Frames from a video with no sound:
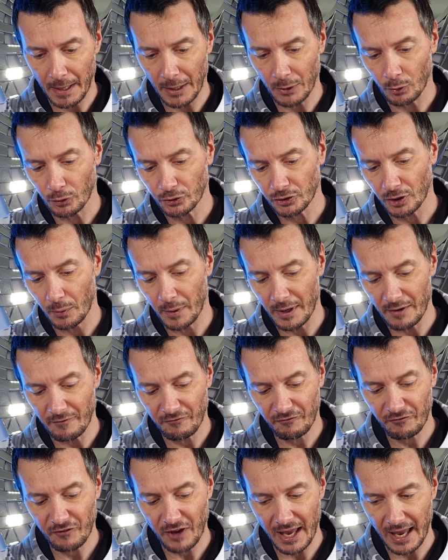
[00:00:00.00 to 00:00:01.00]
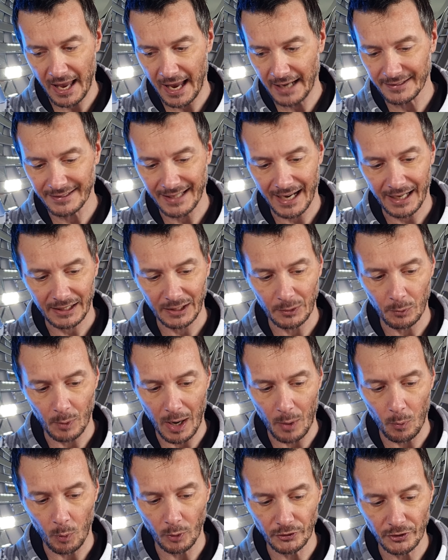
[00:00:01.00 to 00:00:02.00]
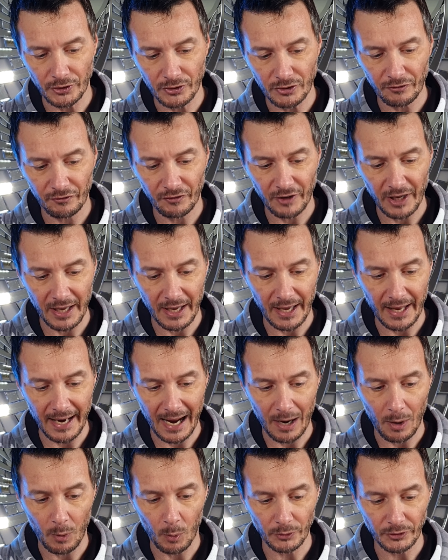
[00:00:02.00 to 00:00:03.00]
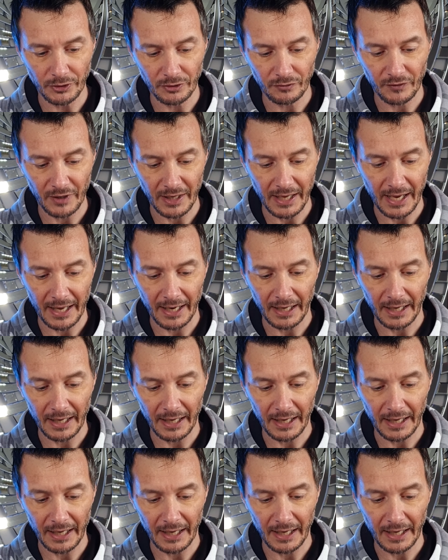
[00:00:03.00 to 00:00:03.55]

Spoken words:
also it fit exactly what I wanted to fit and how I wanted to fit it.